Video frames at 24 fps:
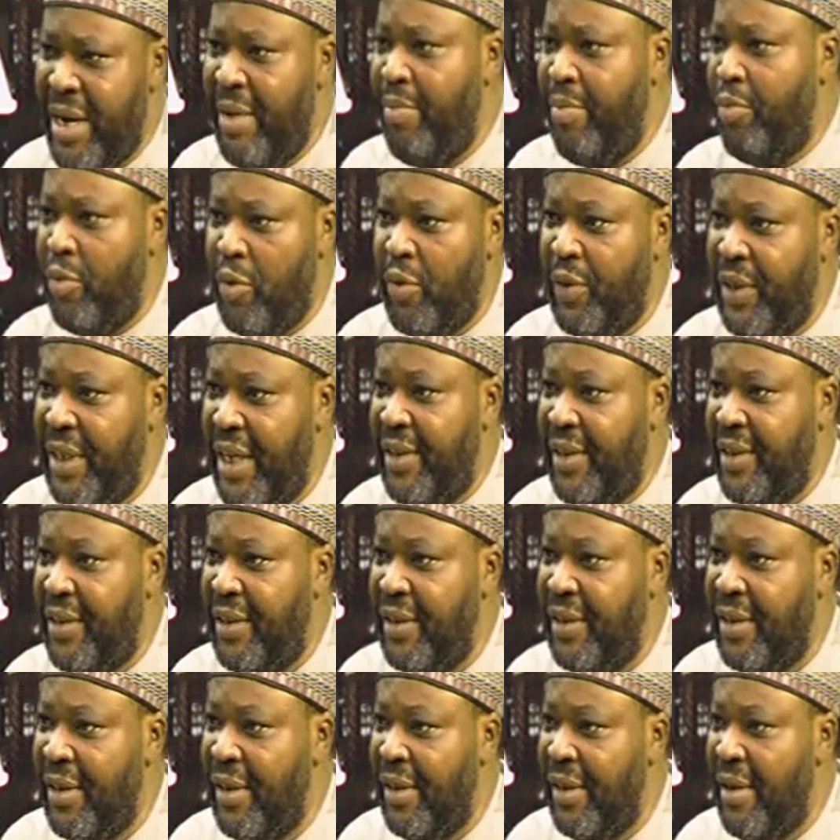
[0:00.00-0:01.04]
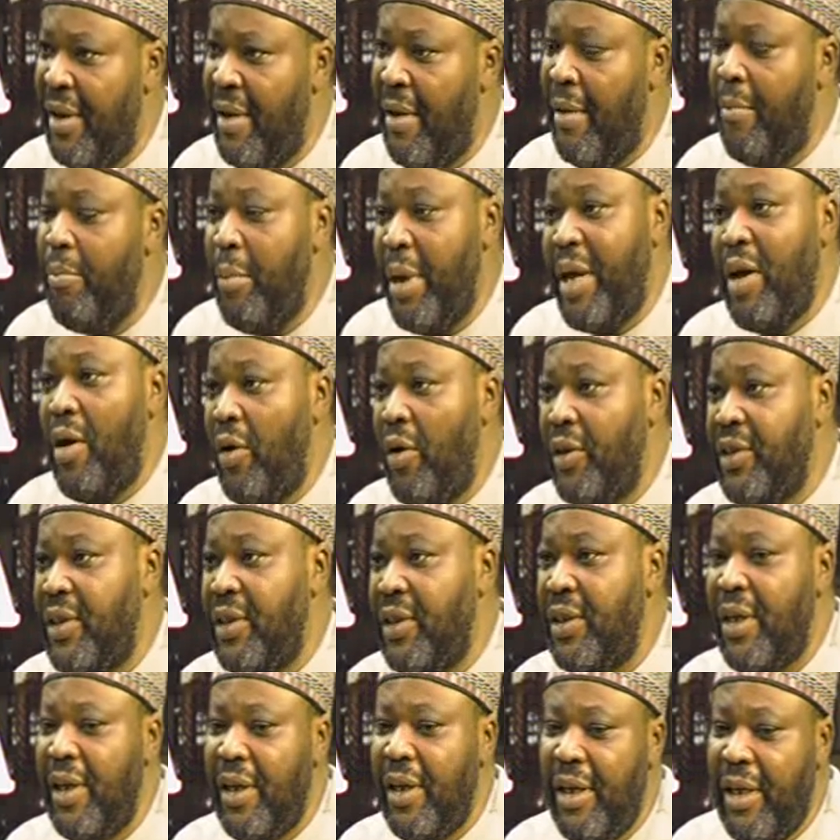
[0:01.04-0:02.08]
the process,
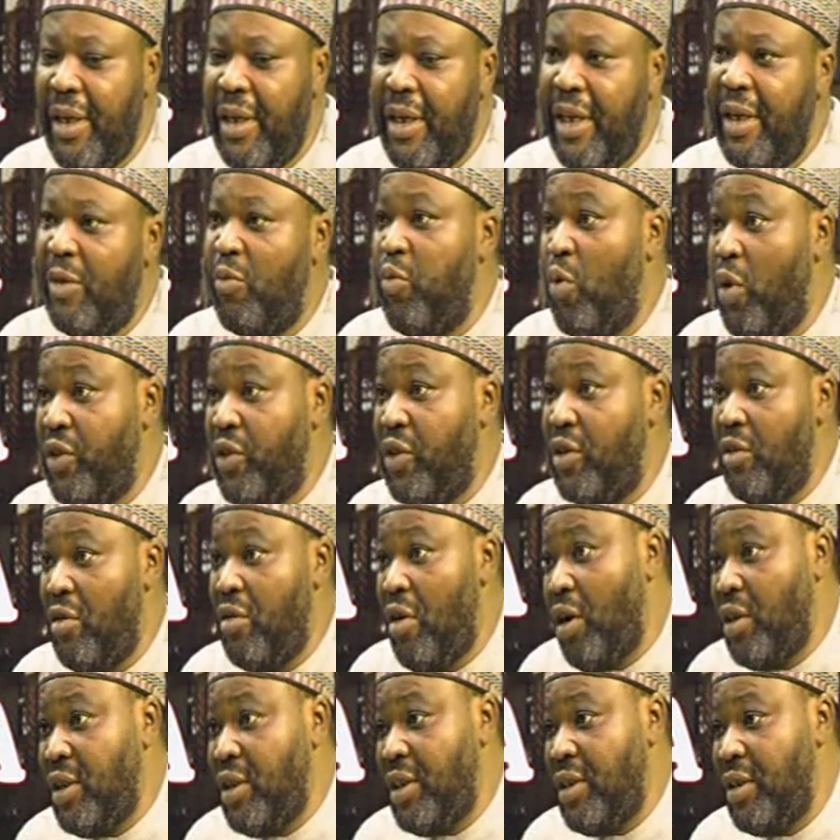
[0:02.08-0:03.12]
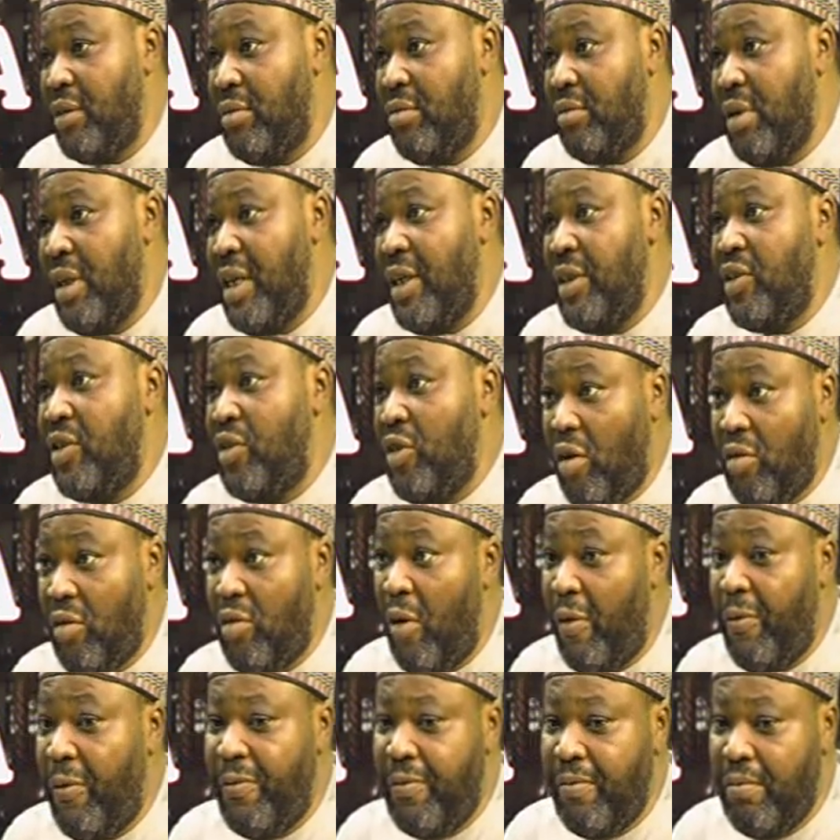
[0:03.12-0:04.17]
because it was not a sort
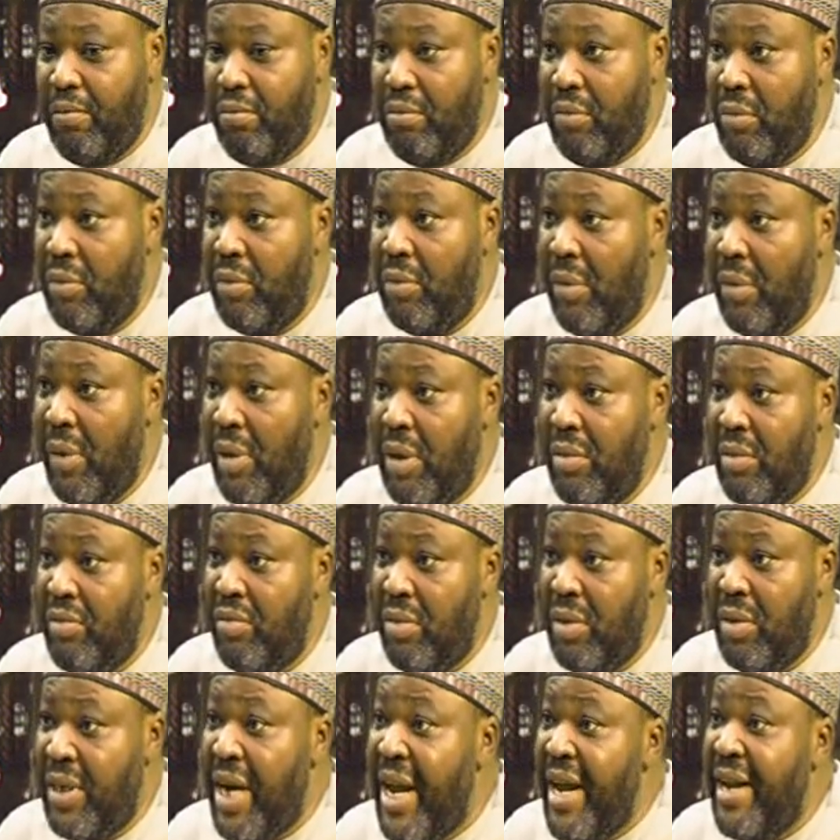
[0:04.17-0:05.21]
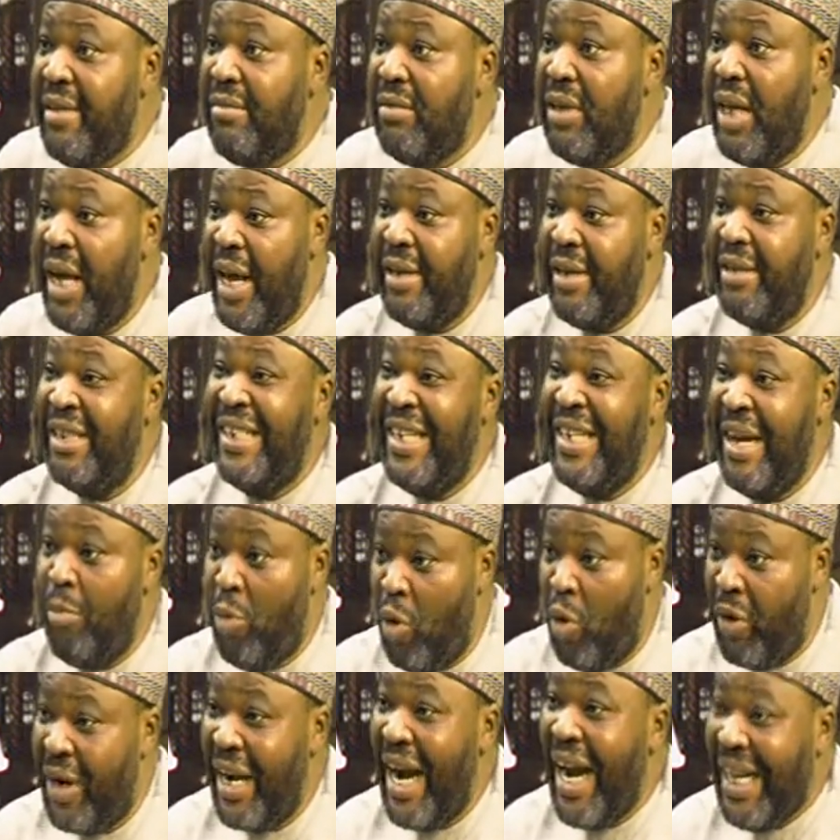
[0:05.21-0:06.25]
of real
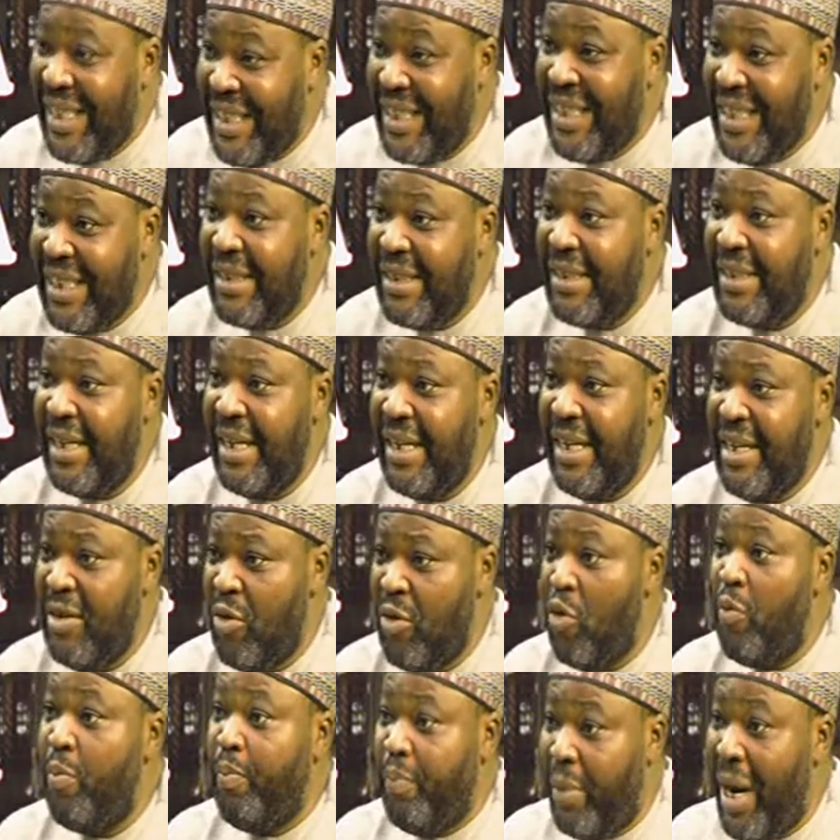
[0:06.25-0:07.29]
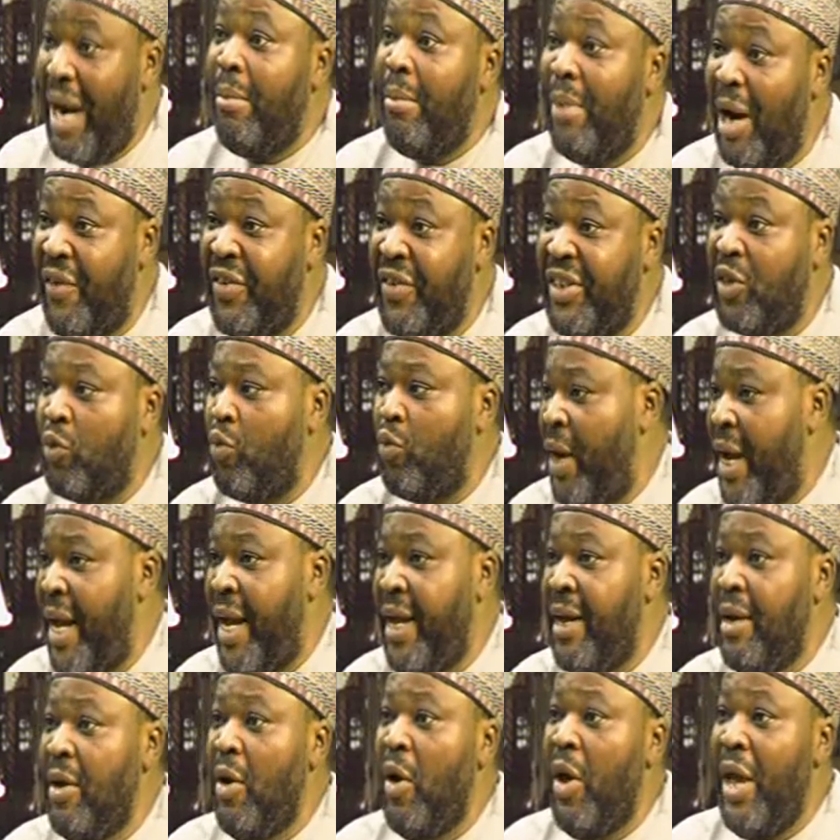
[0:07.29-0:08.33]
democratic, you know, primaries
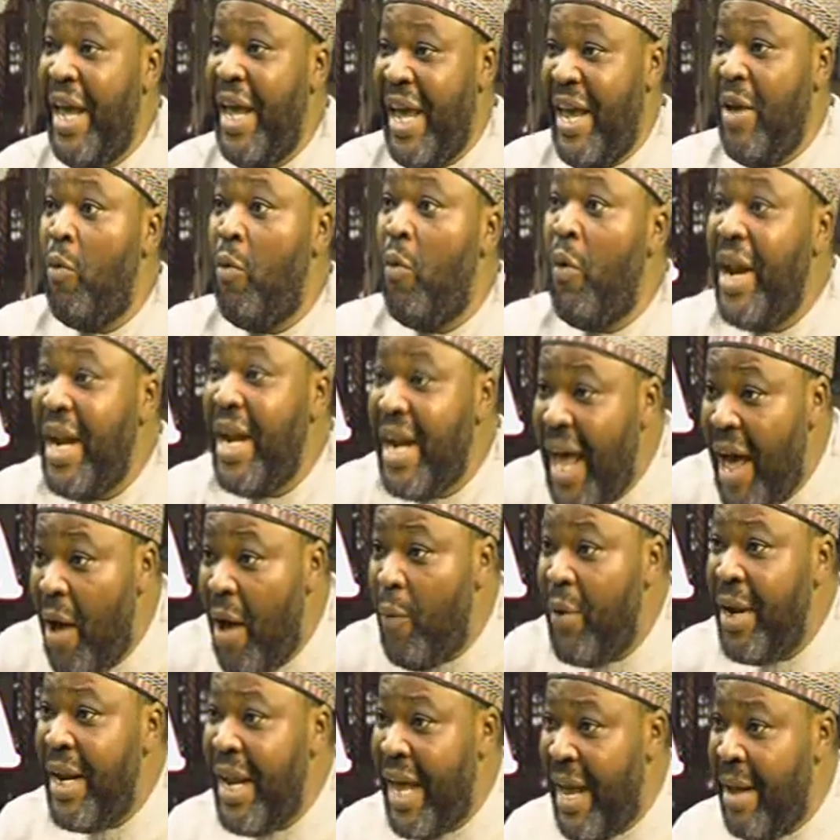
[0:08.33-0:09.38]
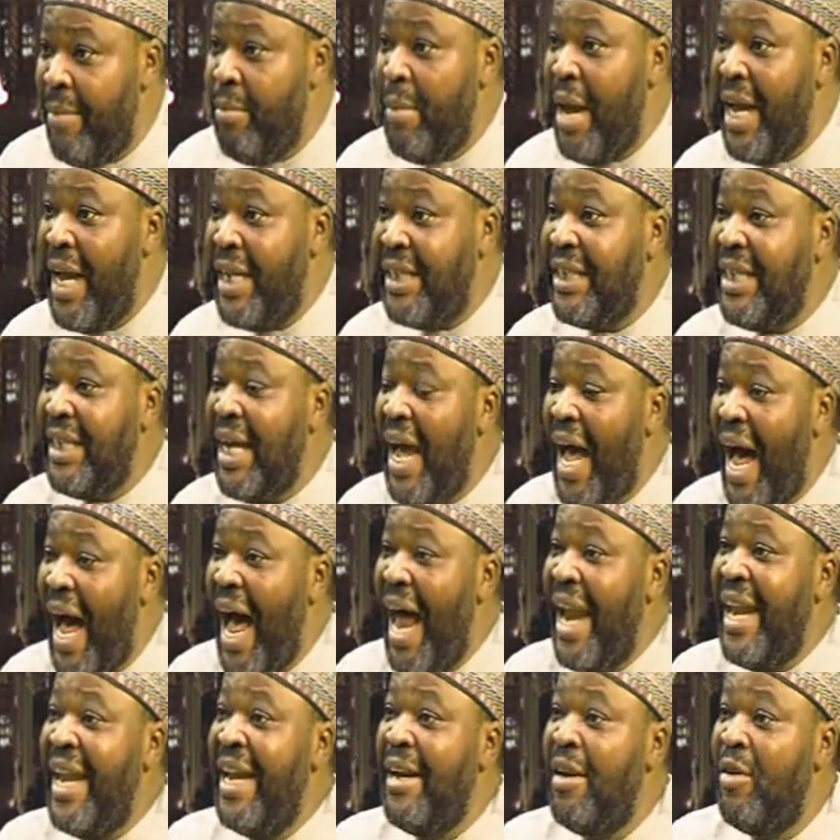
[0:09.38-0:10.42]
where a winner will emerge
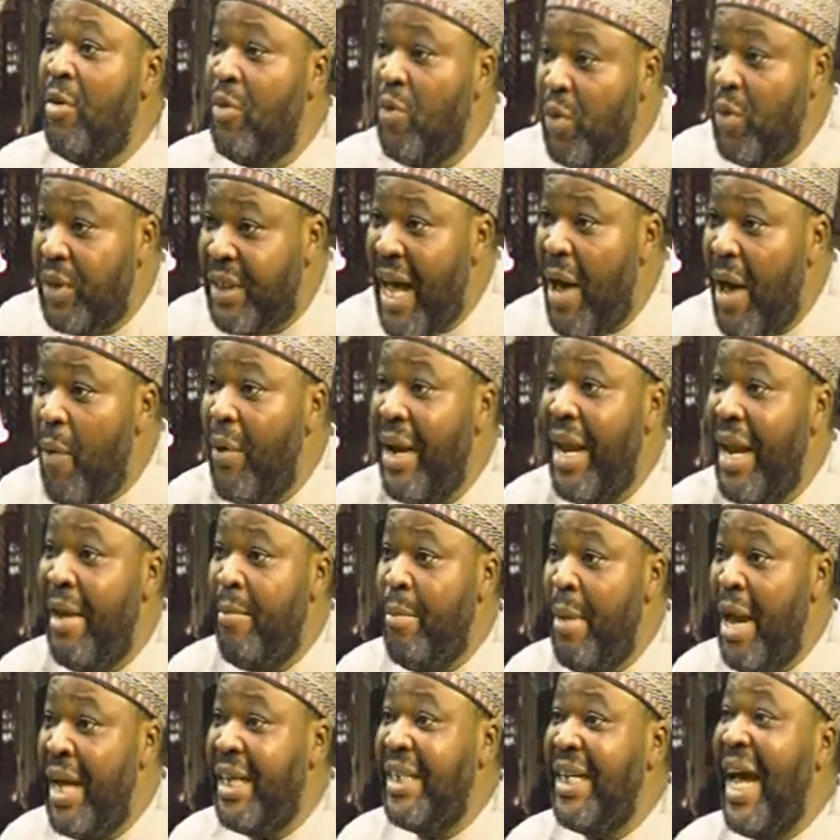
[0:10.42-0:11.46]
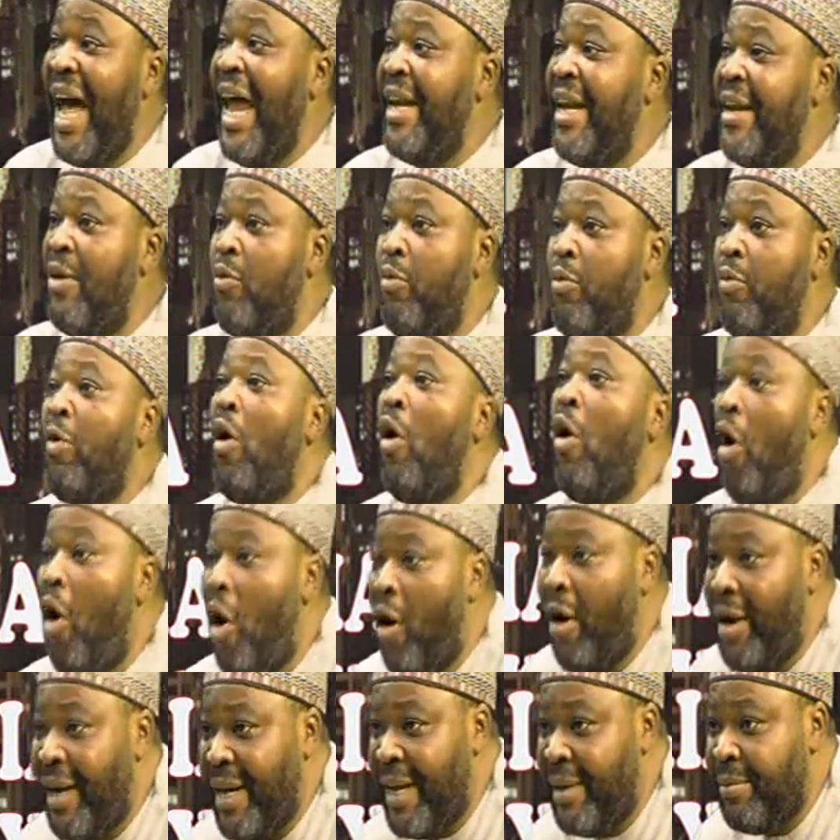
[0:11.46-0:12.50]
and a loser will emerge, and they will
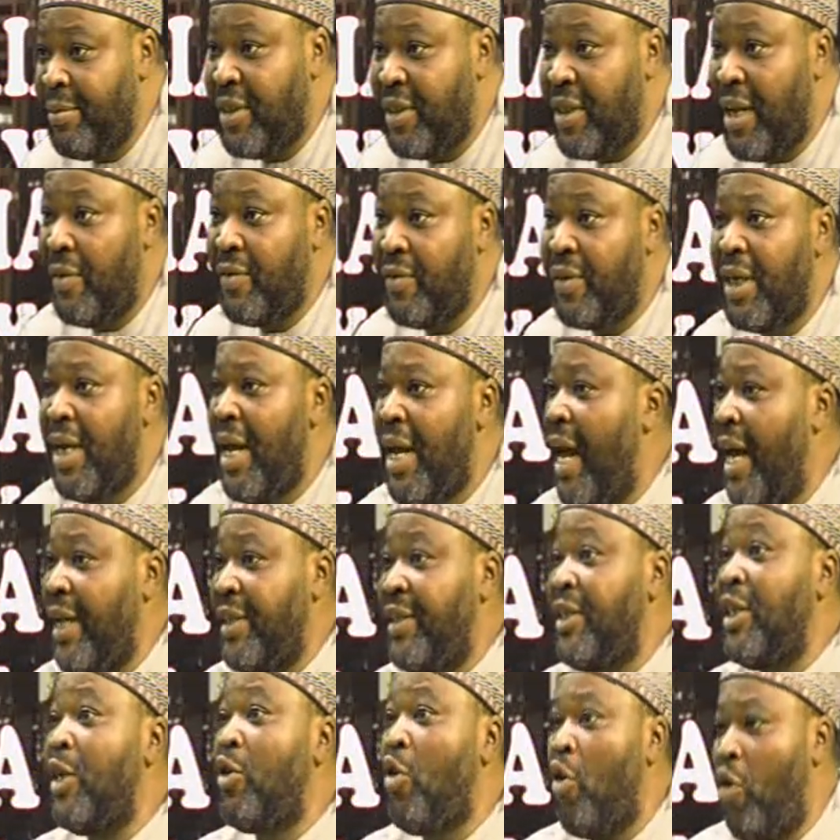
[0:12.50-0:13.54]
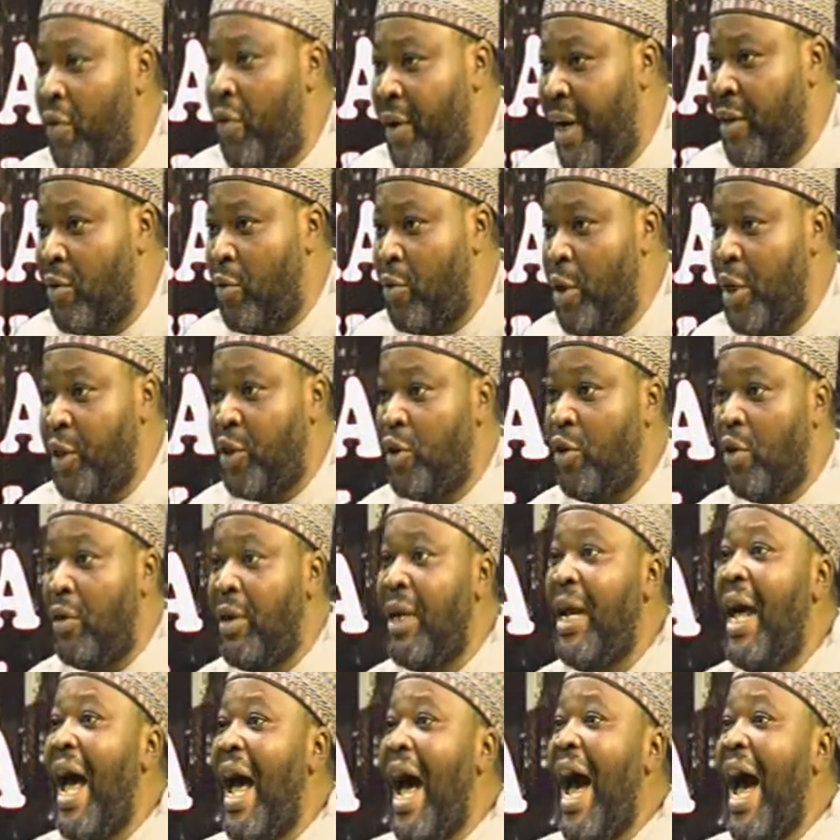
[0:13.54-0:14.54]
hug themselves and say, congratulations,